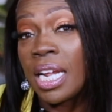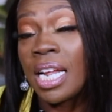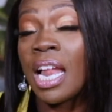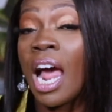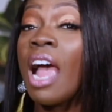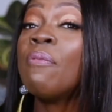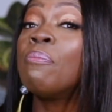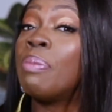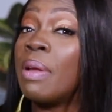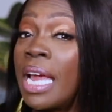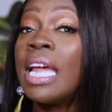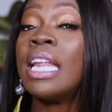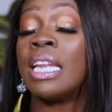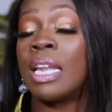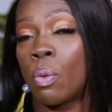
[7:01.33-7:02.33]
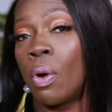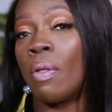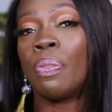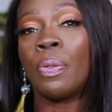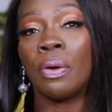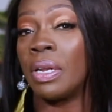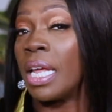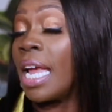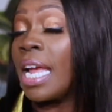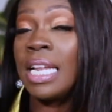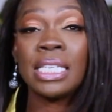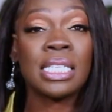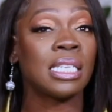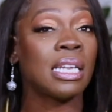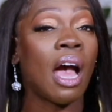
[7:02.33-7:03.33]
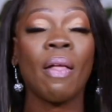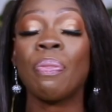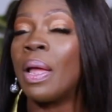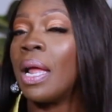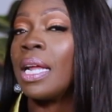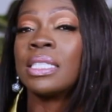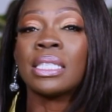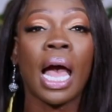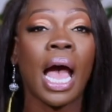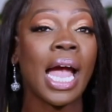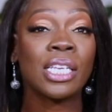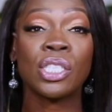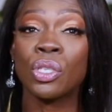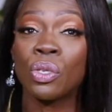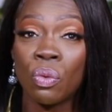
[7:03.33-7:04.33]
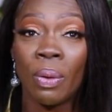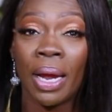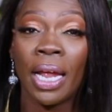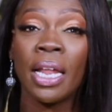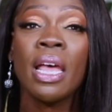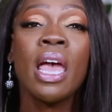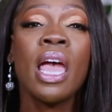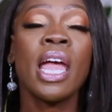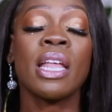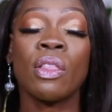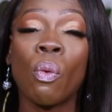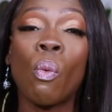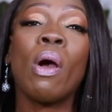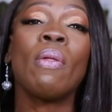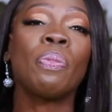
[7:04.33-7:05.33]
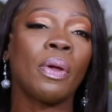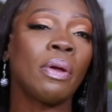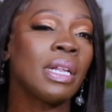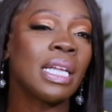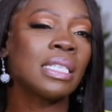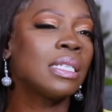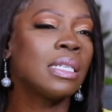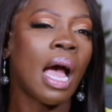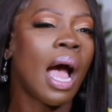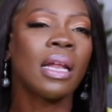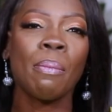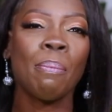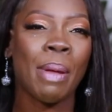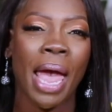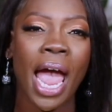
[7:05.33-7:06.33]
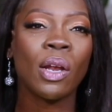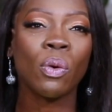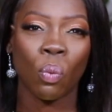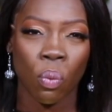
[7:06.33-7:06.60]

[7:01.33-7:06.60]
And I've been 130, and it's not that it's a high school weight. The 130 is not a bad